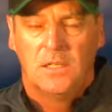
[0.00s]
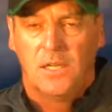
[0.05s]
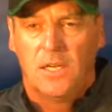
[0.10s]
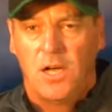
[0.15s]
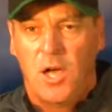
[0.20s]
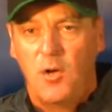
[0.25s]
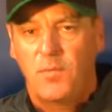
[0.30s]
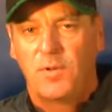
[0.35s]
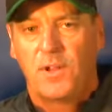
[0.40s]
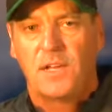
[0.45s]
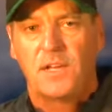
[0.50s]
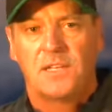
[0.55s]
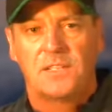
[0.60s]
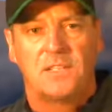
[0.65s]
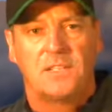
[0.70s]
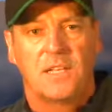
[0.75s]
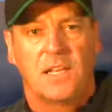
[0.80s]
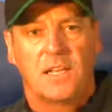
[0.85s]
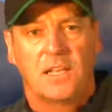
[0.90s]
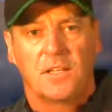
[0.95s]
Hopefully it
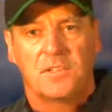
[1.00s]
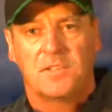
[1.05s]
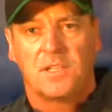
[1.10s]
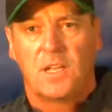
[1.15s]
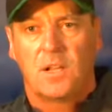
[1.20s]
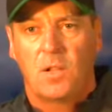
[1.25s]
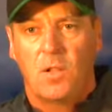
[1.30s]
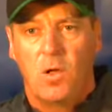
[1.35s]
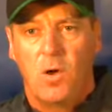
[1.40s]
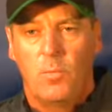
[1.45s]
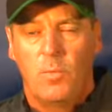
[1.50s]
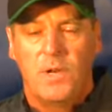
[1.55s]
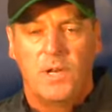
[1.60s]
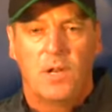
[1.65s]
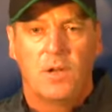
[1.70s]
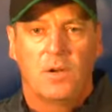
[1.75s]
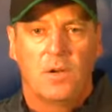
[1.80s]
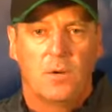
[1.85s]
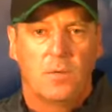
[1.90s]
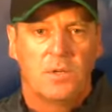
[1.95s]
doesn't take us that long. We
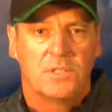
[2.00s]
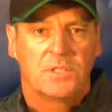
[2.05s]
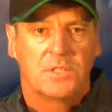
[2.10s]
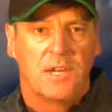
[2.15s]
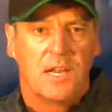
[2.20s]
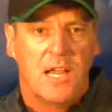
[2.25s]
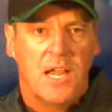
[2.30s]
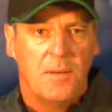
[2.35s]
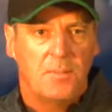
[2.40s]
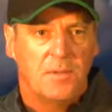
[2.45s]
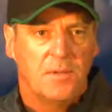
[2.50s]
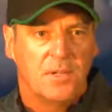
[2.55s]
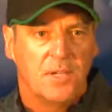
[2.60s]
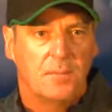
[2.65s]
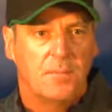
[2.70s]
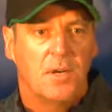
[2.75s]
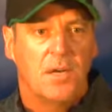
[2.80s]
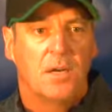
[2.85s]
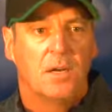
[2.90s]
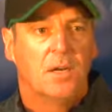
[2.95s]
don't know what's going to happen
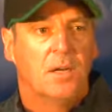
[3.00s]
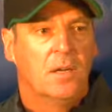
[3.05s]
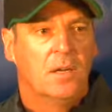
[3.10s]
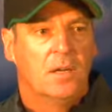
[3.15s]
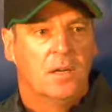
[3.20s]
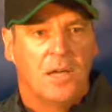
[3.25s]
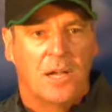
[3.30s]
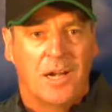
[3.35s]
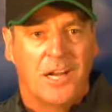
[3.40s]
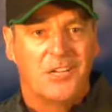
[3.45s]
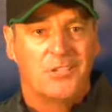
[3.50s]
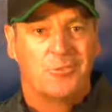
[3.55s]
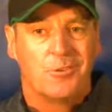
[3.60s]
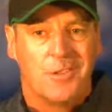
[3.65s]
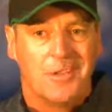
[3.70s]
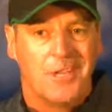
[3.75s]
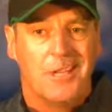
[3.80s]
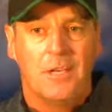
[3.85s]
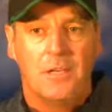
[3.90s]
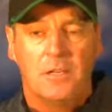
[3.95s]
there, but unless
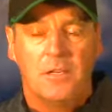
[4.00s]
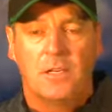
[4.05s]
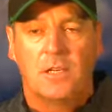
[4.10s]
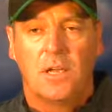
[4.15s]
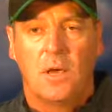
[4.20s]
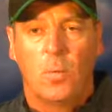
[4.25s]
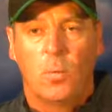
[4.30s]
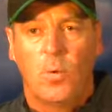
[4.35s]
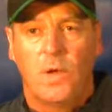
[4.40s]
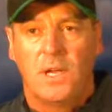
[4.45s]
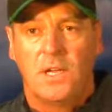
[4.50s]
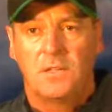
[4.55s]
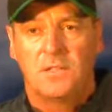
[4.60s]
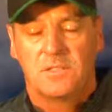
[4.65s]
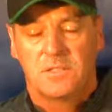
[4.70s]
you're there, you can't win it.